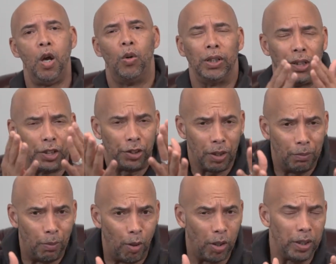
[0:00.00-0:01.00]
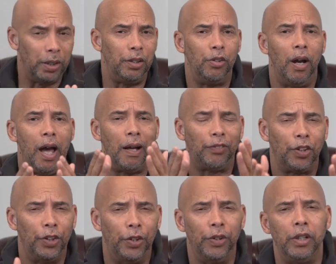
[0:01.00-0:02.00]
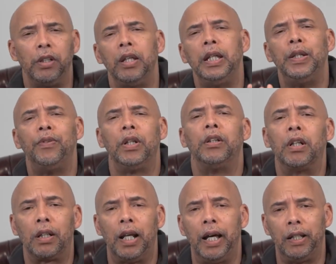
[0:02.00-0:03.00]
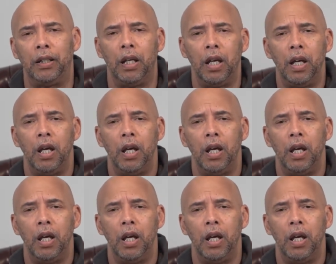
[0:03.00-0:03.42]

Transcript: What does your morning, your afternoon, and your evening look like?